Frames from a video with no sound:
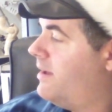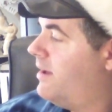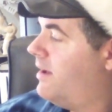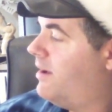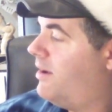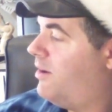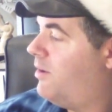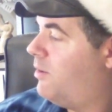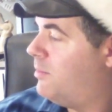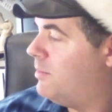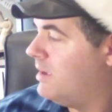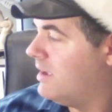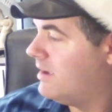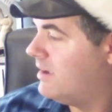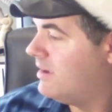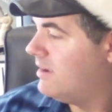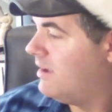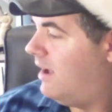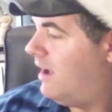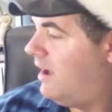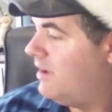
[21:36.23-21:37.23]
my
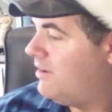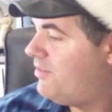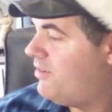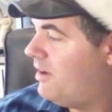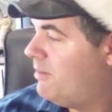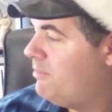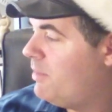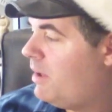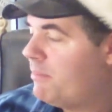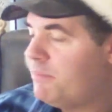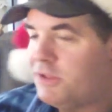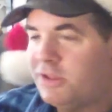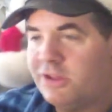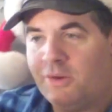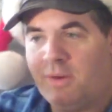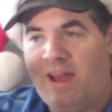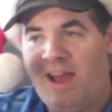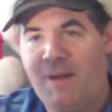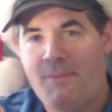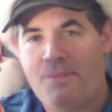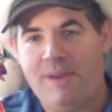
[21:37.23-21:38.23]
gosh. I'm
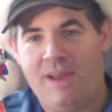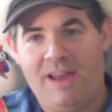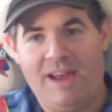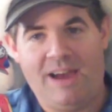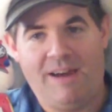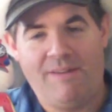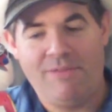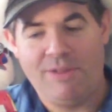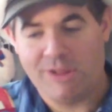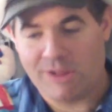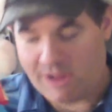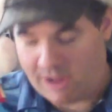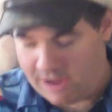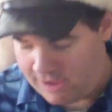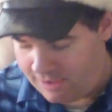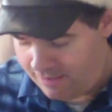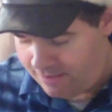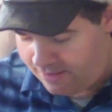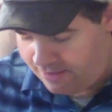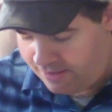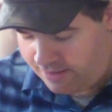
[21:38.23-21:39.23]
so happy I have this guy.
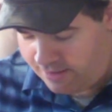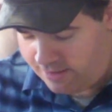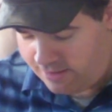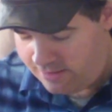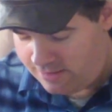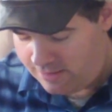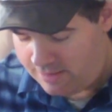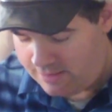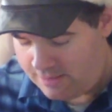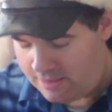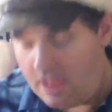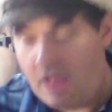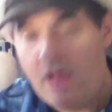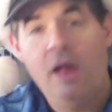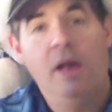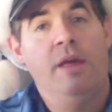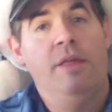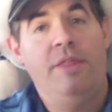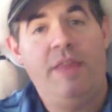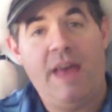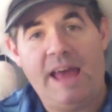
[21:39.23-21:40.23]

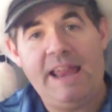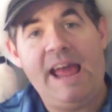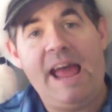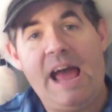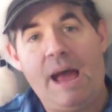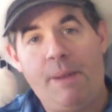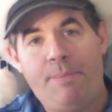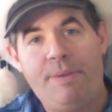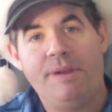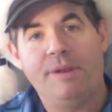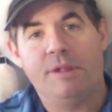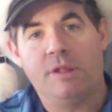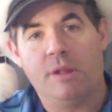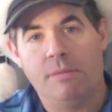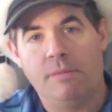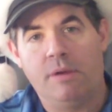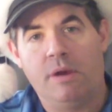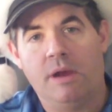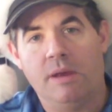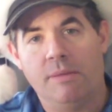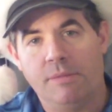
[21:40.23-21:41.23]
That happens
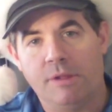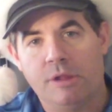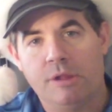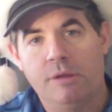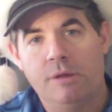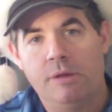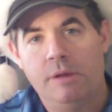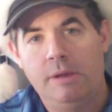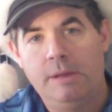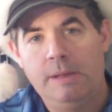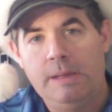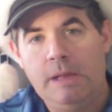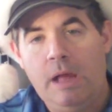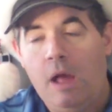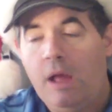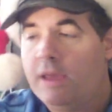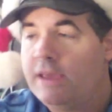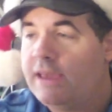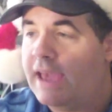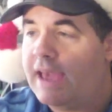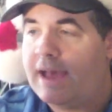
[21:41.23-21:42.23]
sometimes.
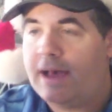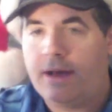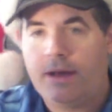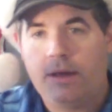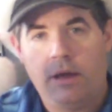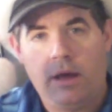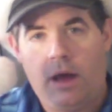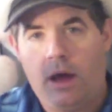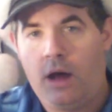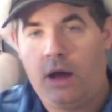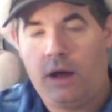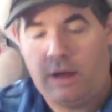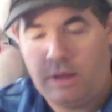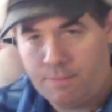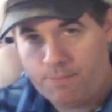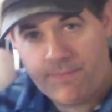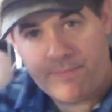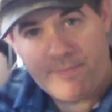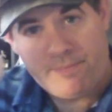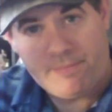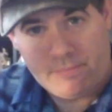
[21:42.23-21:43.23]
Yeah,
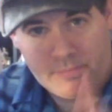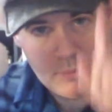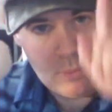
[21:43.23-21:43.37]
1